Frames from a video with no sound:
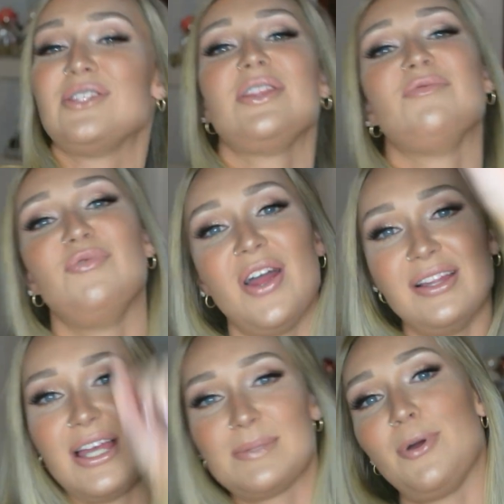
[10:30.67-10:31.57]
so the very
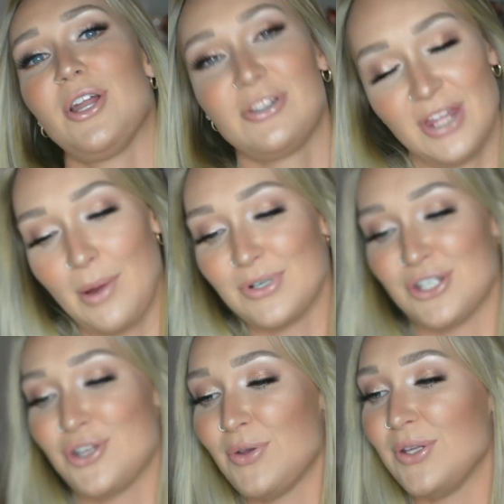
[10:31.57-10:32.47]
last product that I want
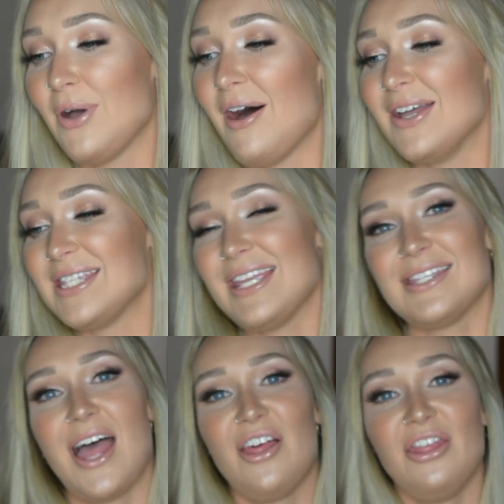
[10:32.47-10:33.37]
to show you guys
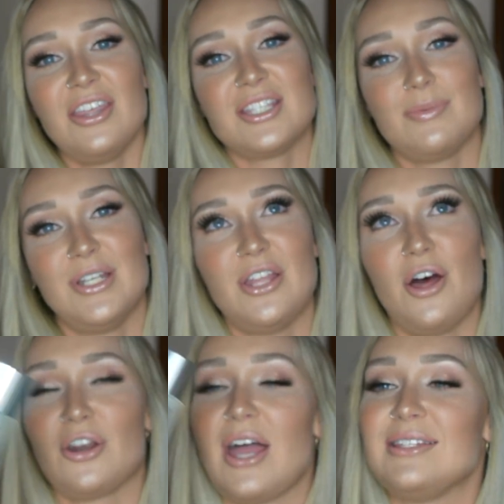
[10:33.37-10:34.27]
is this one
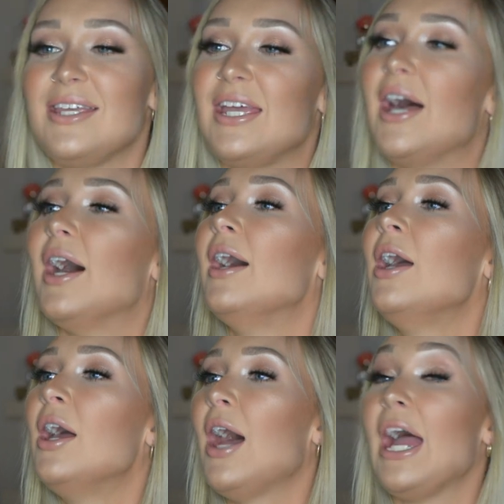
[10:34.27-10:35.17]
right here.
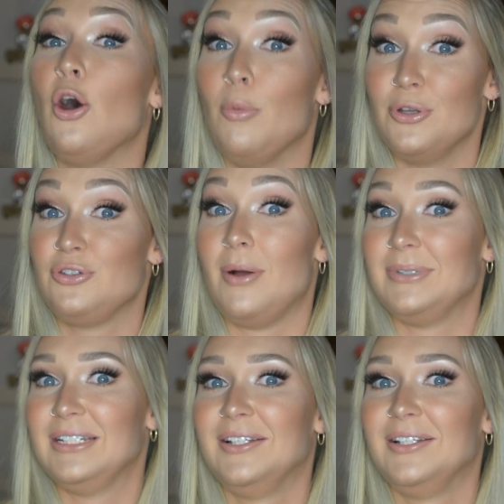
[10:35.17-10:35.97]
I almost dropped it.